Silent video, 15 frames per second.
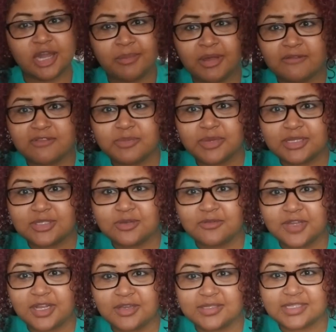I'm going to have to make two
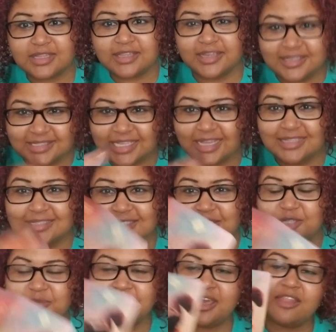videos on this and
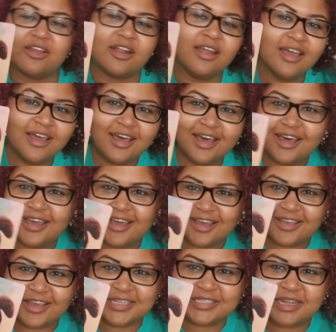stitch them together.
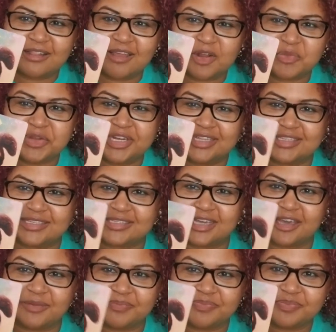You guys got a long reading this
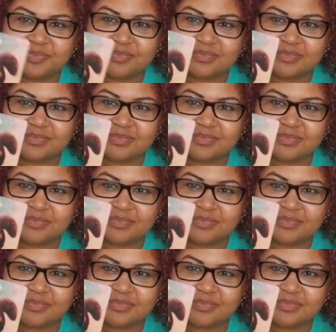time.